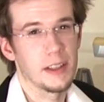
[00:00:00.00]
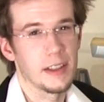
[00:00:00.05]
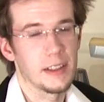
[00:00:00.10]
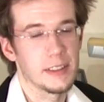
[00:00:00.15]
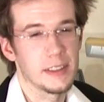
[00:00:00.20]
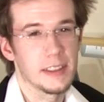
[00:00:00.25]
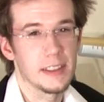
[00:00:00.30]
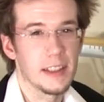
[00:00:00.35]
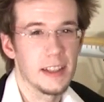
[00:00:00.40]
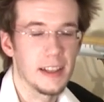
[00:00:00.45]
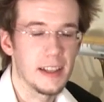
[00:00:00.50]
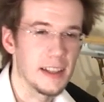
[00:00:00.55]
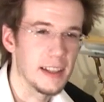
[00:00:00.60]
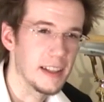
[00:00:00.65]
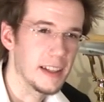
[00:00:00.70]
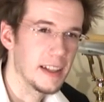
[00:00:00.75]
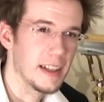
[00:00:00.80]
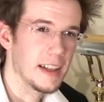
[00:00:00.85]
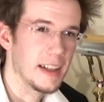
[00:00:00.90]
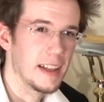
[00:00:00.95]
here today,
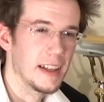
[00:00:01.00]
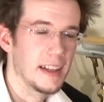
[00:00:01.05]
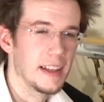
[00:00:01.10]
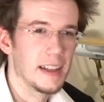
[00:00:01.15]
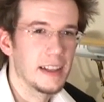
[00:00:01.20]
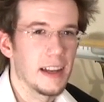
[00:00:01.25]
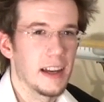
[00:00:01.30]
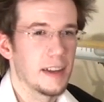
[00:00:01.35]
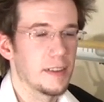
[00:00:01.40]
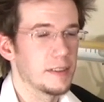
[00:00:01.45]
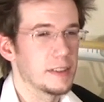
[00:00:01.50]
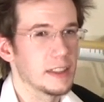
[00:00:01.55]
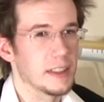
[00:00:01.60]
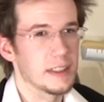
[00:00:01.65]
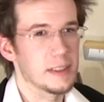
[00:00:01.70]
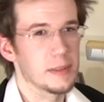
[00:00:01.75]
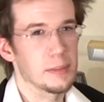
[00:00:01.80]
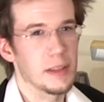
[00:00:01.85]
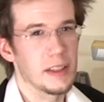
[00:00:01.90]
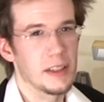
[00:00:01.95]
kind of to
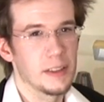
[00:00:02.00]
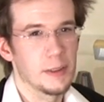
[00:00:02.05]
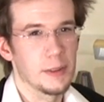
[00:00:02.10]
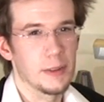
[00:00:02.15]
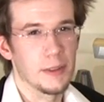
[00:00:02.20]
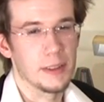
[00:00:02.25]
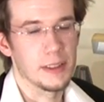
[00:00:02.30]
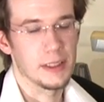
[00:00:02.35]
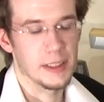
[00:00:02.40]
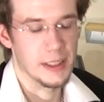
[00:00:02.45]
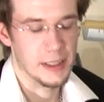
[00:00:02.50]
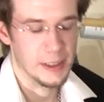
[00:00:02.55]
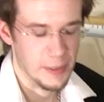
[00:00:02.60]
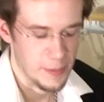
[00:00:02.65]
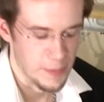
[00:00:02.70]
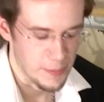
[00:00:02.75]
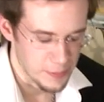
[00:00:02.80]
explain the whole thing.